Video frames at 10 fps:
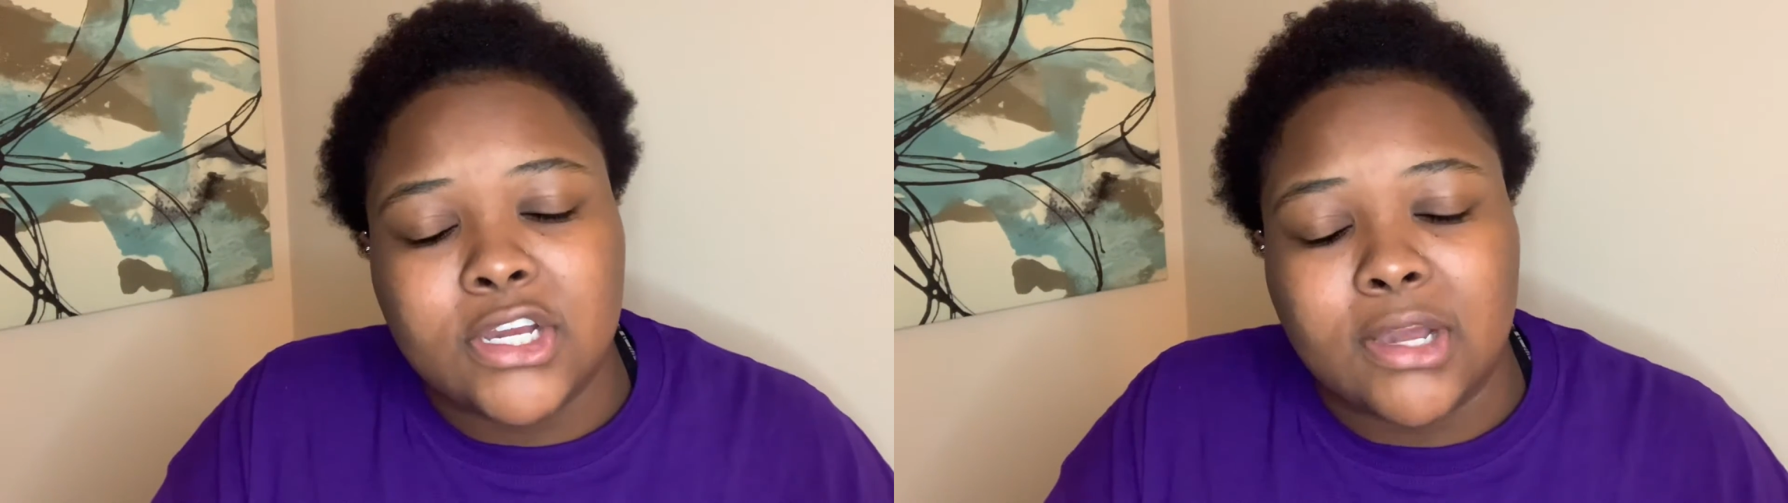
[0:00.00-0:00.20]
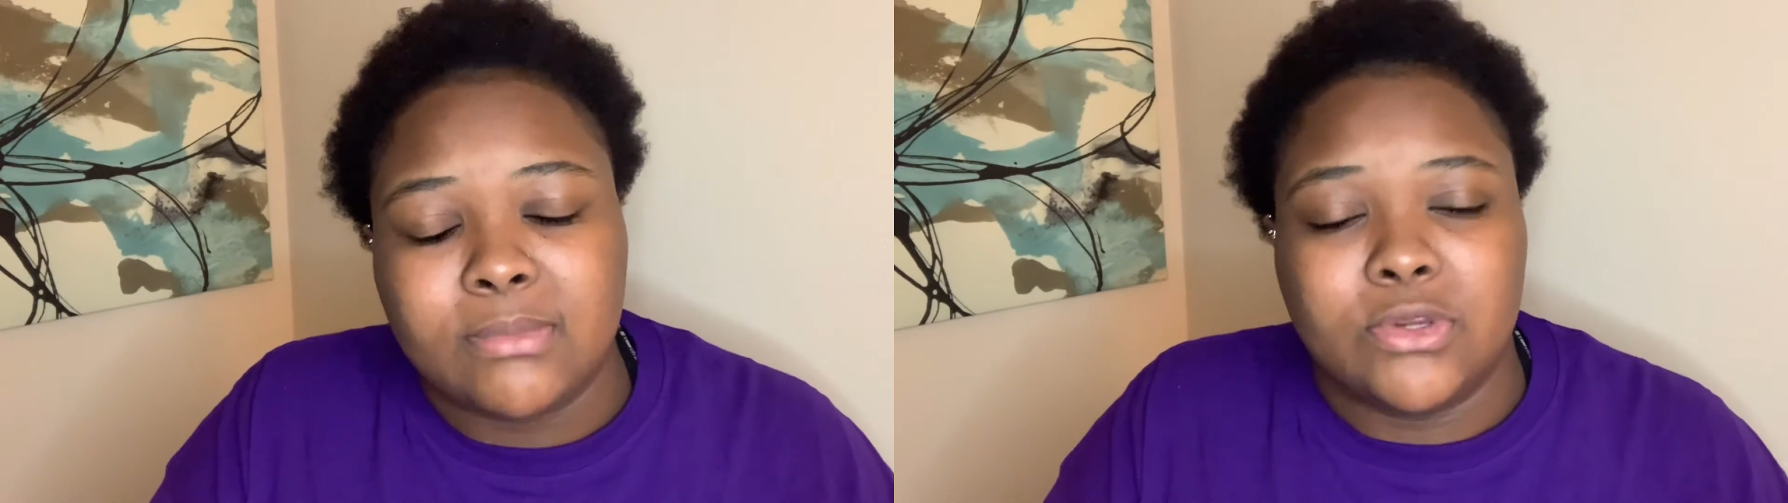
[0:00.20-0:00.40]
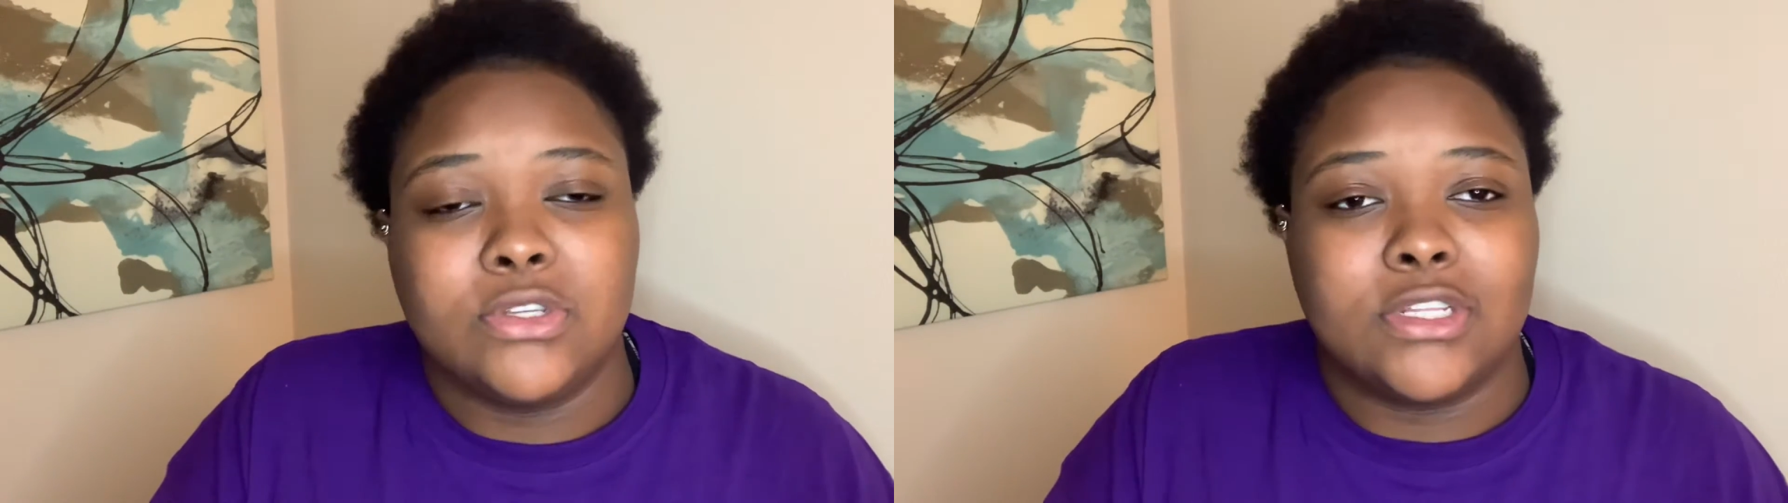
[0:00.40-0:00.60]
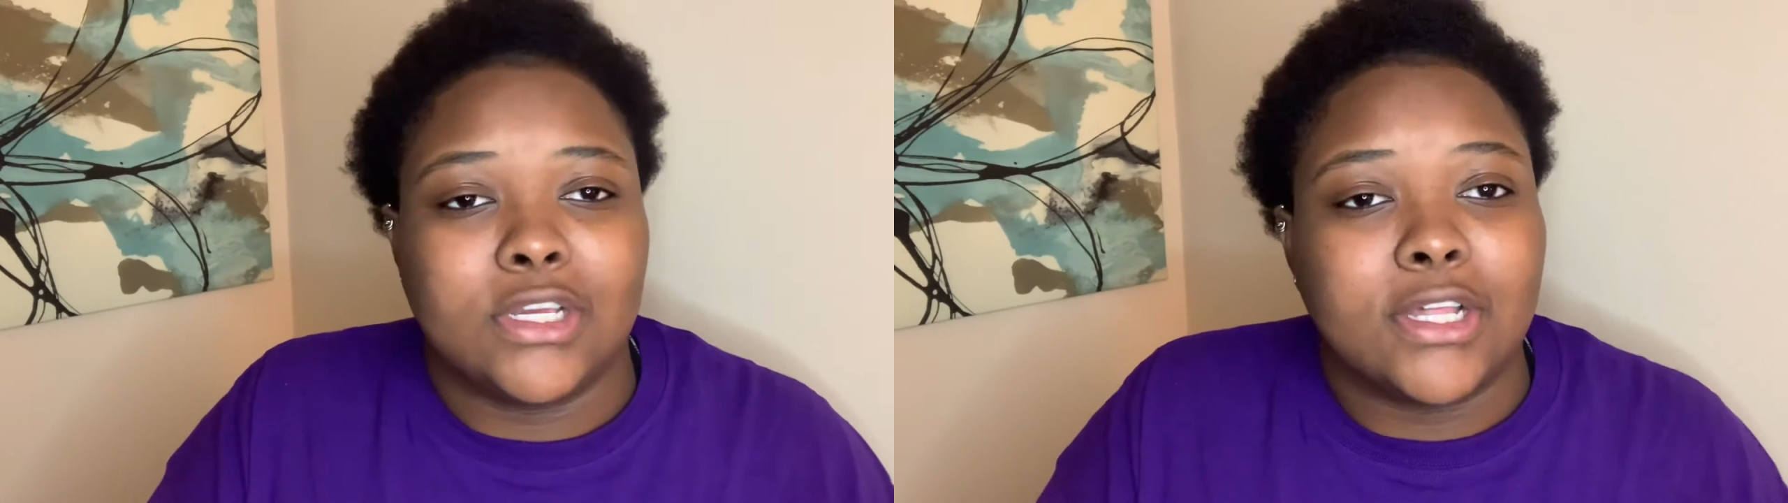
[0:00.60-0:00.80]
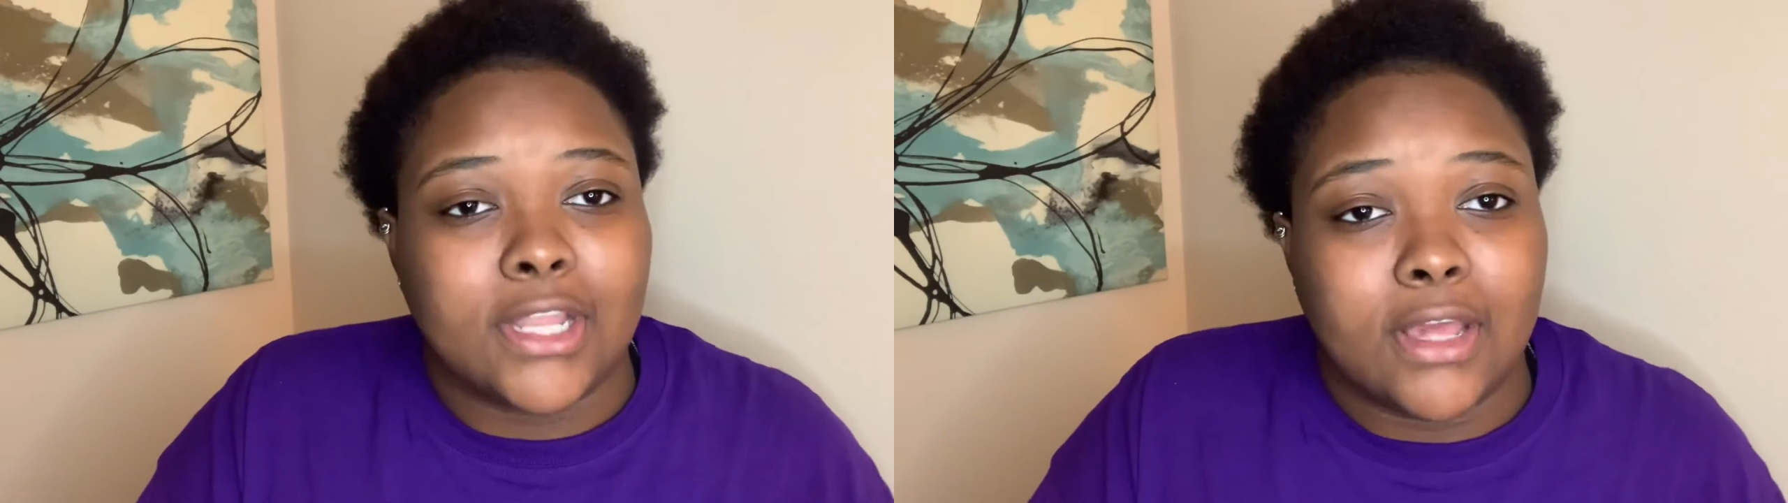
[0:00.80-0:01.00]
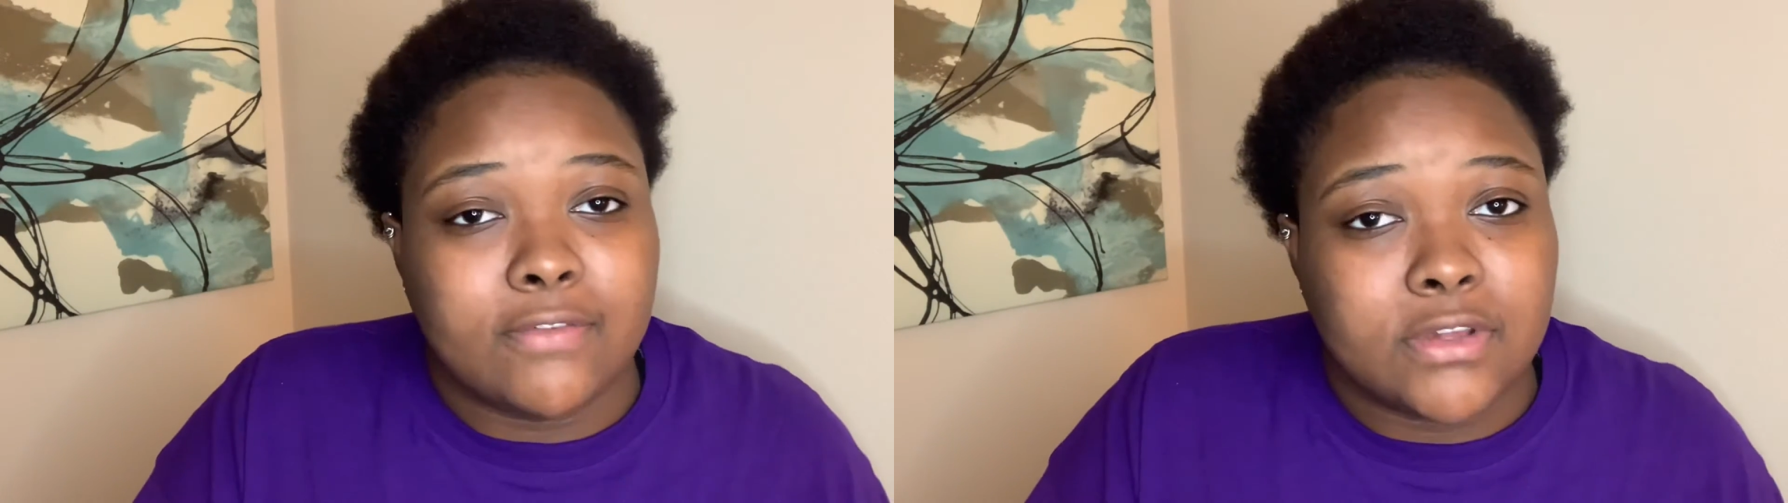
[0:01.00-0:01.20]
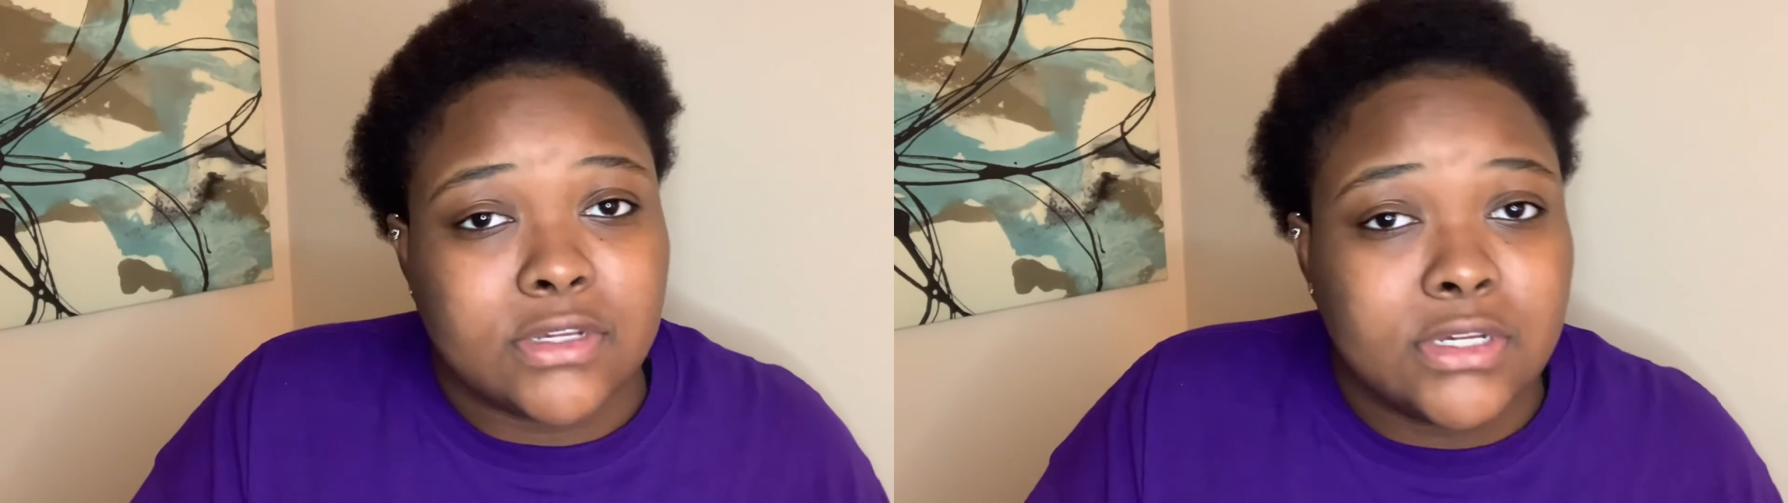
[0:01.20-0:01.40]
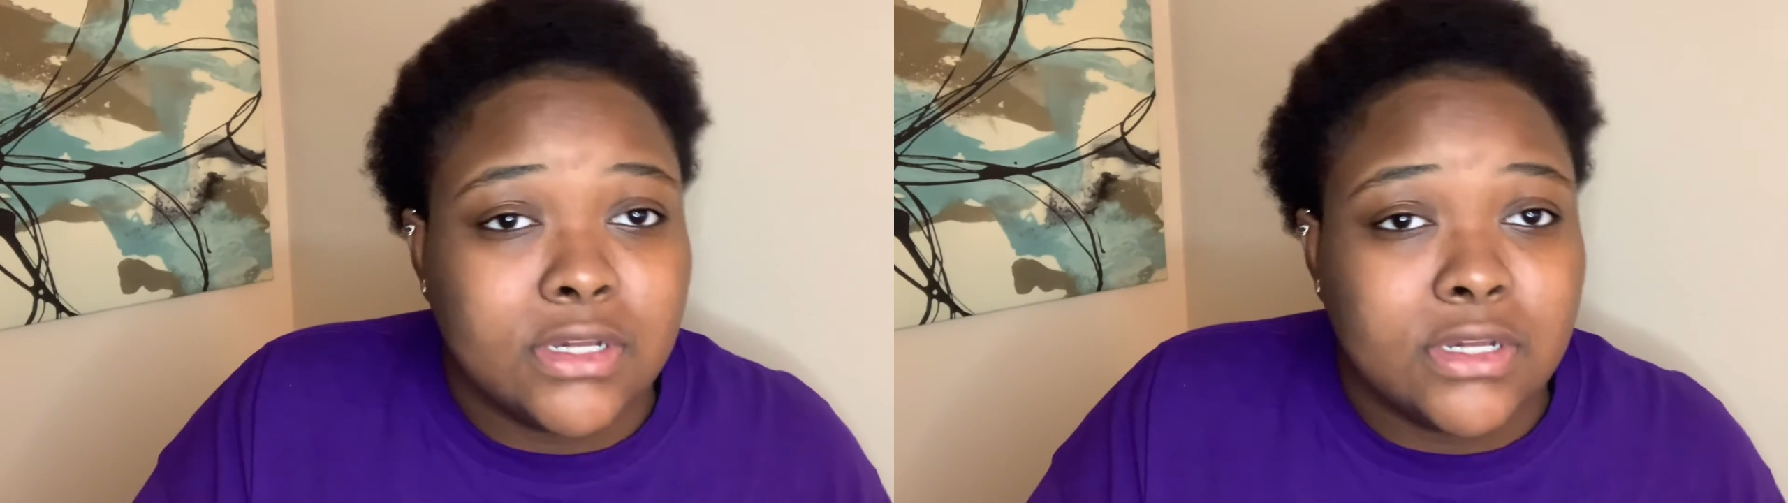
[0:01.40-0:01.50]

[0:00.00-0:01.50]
I'm usually 11,